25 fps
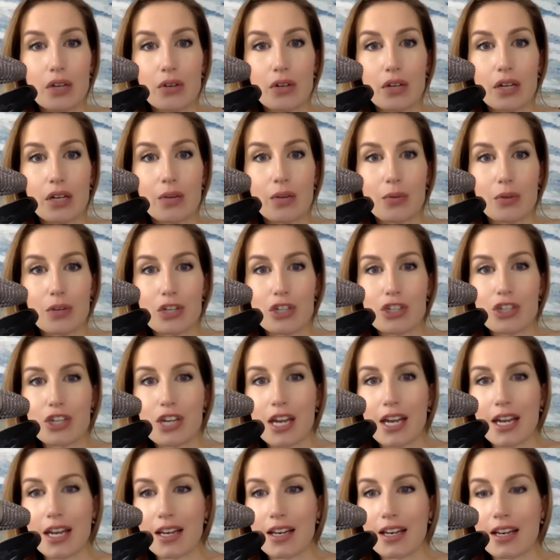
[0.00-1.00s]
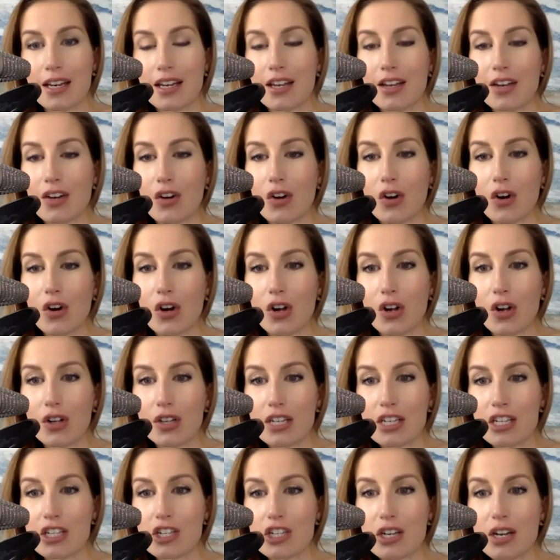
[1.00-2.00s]
really appreciate
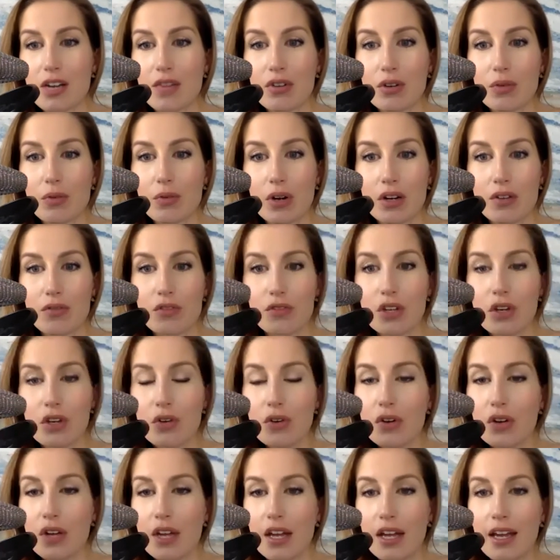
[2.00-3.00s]
each and every one of you.